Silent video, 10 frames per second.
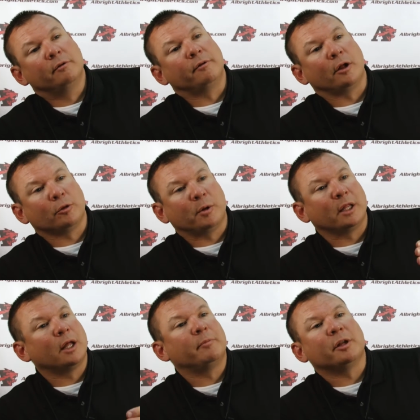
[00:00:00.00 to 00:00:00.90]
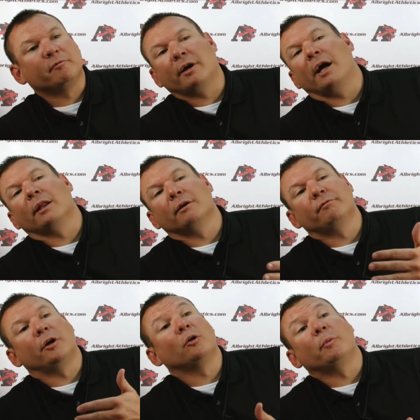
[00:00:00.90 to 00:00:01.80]
followed by Lebanon Valley,
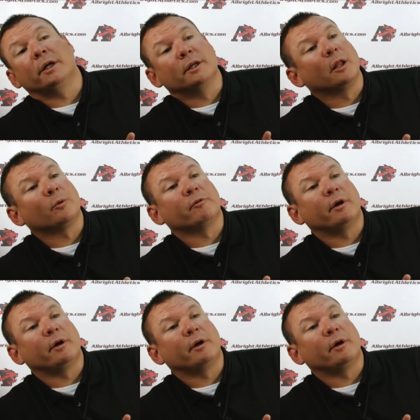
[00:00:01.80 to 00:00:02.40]
followed by Delaware